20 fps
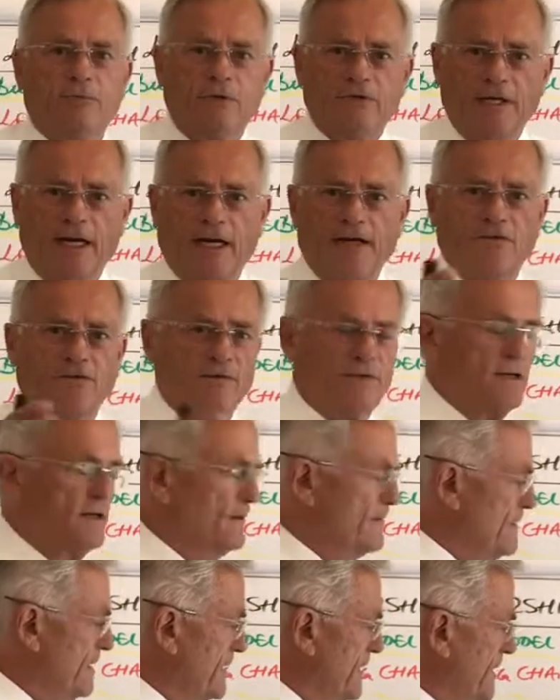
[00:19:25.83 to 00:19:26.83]
But the
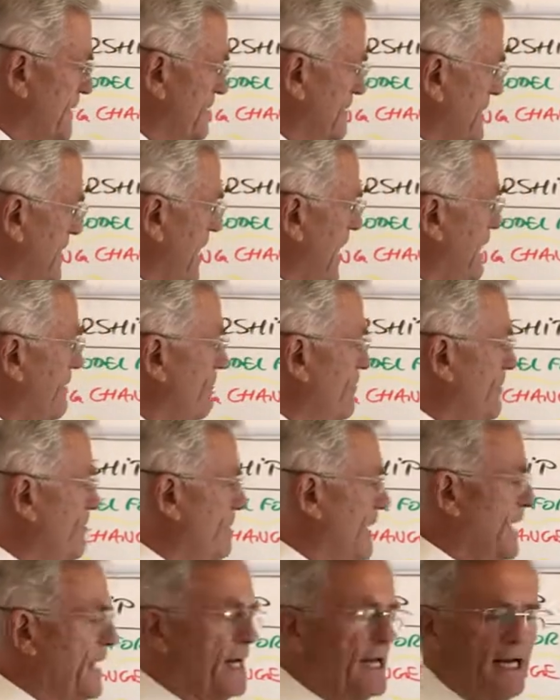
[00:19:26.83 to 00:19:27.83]
interesting thing is, can we
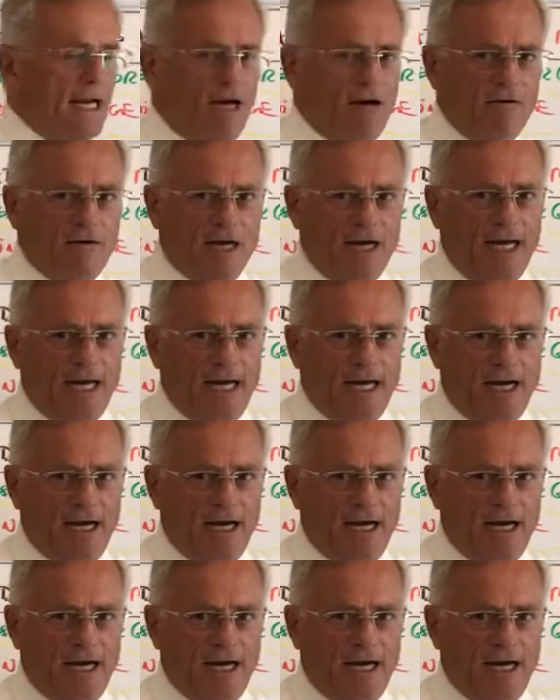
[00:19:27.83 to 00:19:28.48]
make an outlier